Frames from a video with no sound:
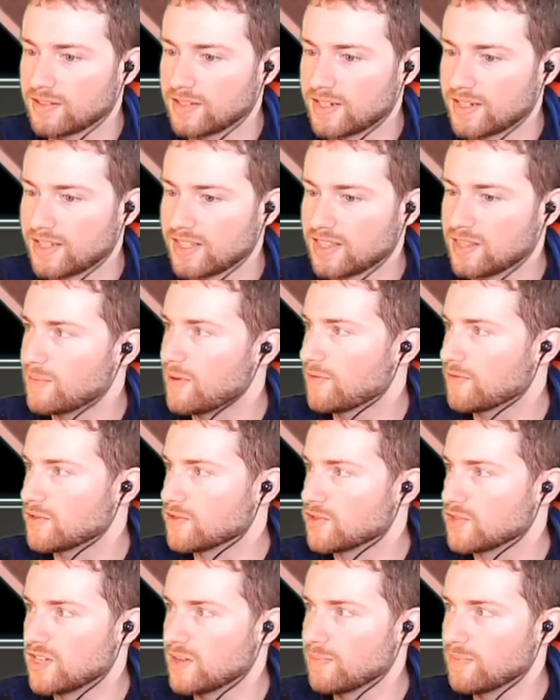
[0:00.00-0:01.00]
Gotta get them off the
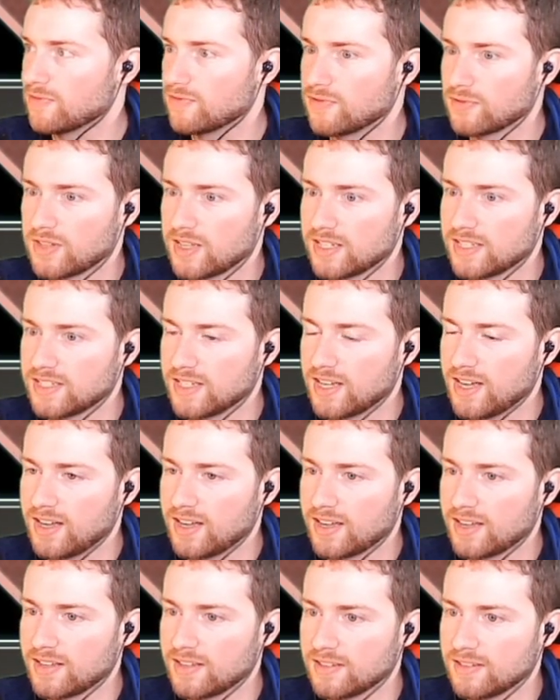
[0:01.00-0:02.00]
ship before they
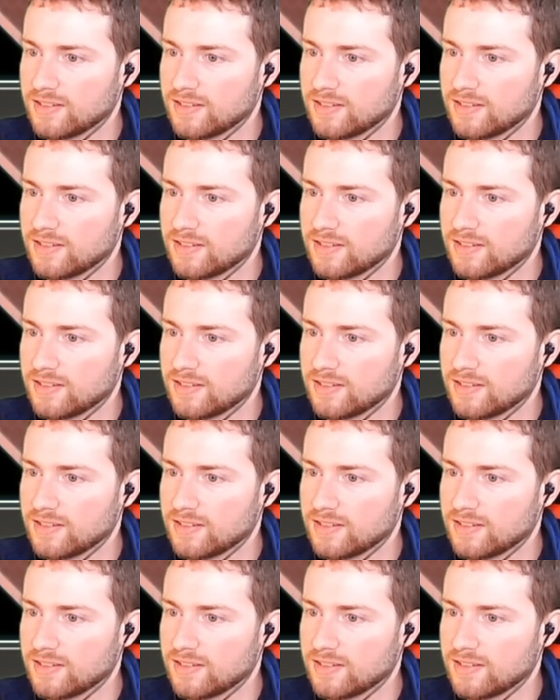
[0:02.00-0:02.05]
die.